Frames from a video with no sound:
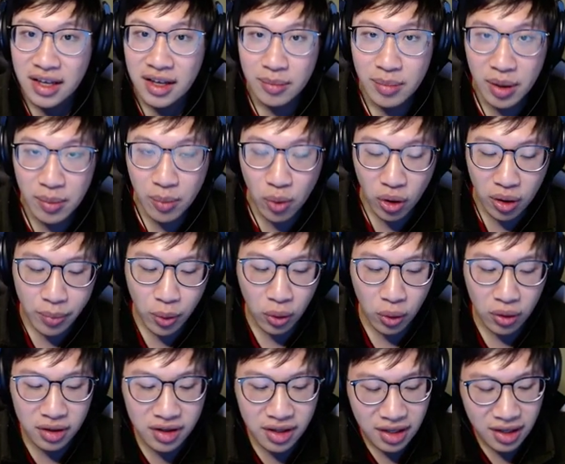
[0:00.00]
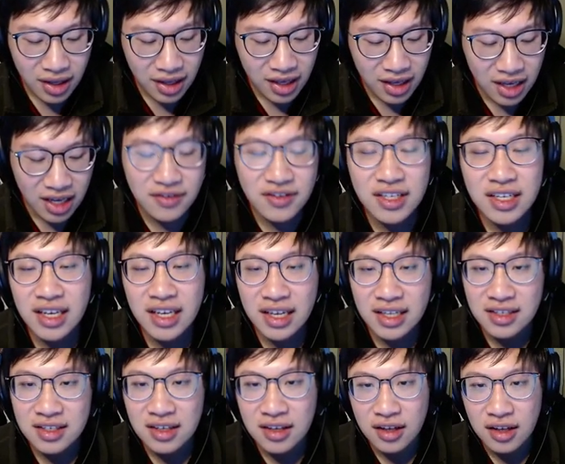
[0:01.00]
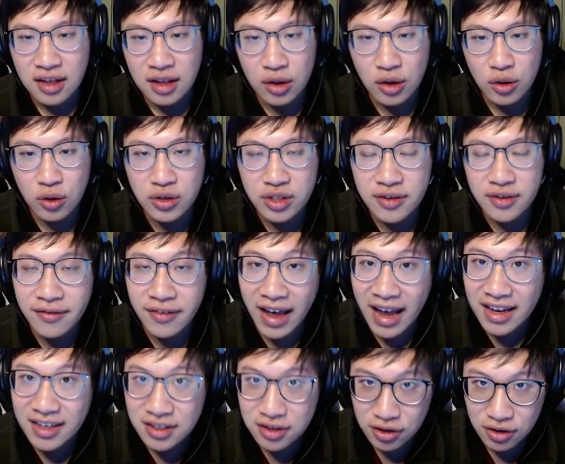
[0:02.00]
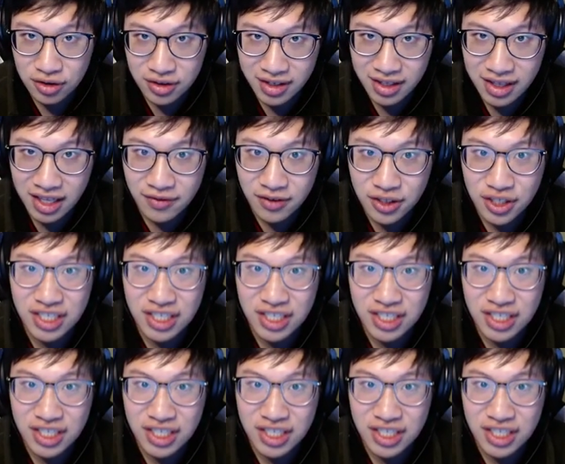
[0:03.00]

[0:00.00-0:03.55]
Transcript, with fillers: but more importantly, if she gets those fast early levels,